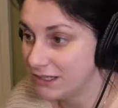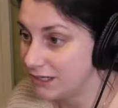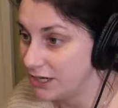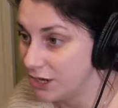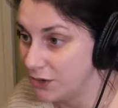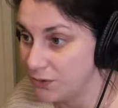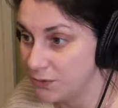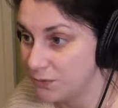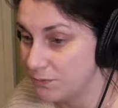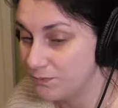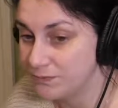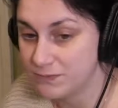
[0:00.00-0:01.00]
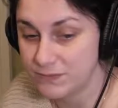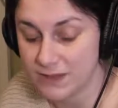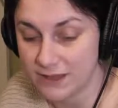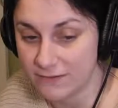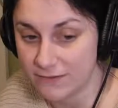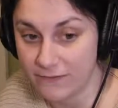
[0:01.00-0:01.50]

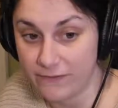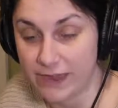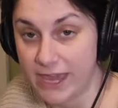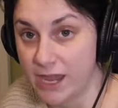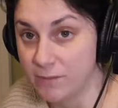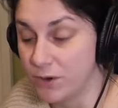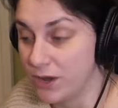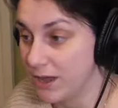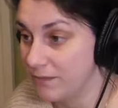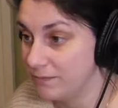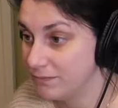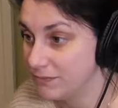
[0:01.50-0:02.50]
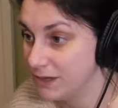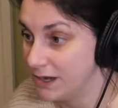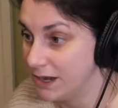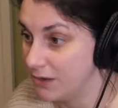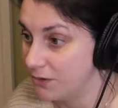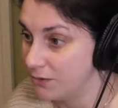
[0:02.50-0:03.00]
if a camera
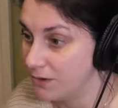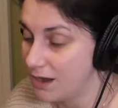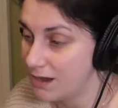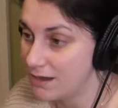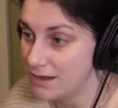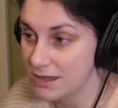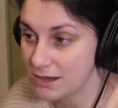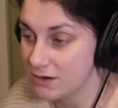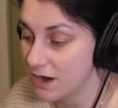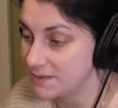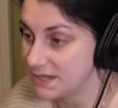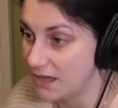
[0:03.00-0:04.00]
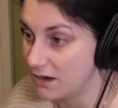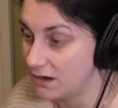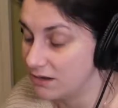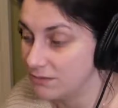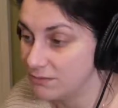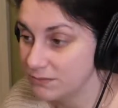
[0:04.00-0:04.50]
craps out on
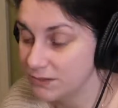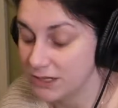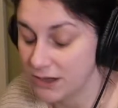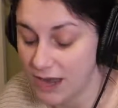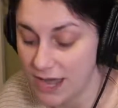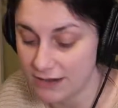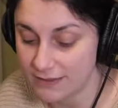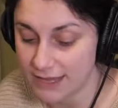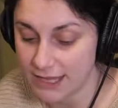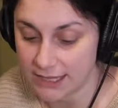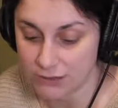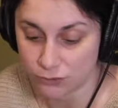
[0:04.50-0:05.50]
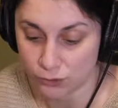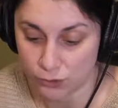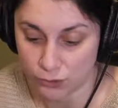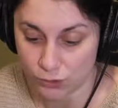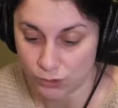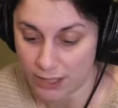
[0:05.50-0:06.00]
them? How do they
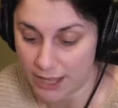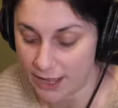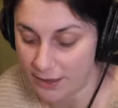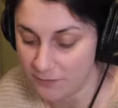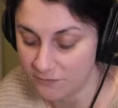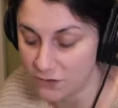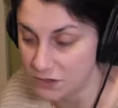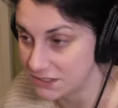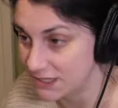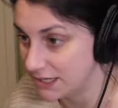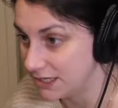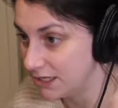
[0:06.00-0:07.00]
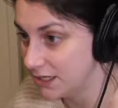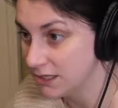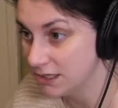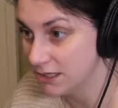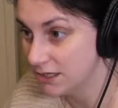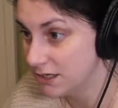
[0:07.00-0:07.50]
handle faulty?
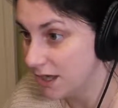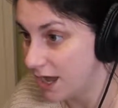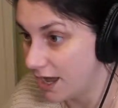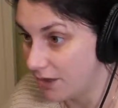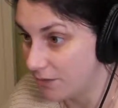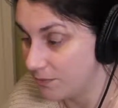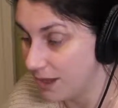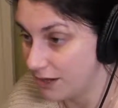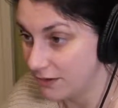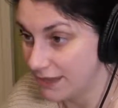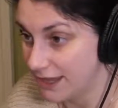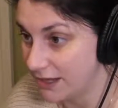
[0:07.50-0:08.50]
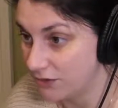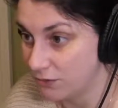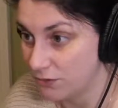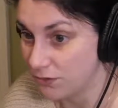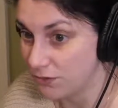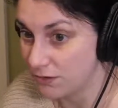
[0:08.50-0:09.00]
How do they
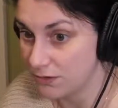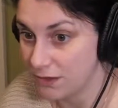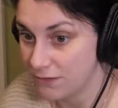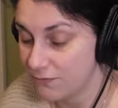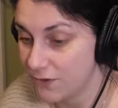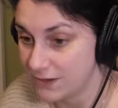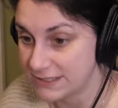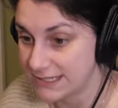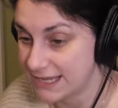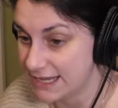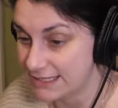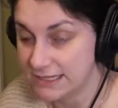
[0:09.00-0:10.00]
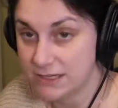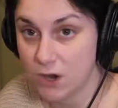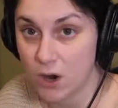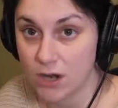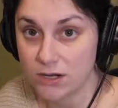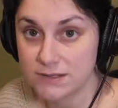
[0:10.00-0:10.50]
handle faulty SD
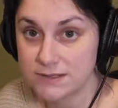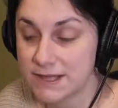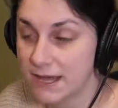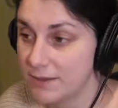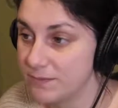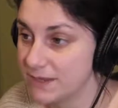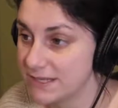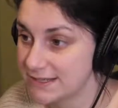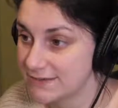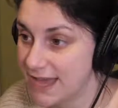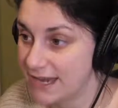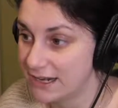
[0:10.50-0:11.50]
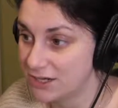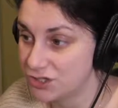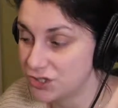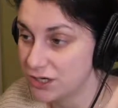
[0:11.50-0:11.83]
cards? Things of that nature.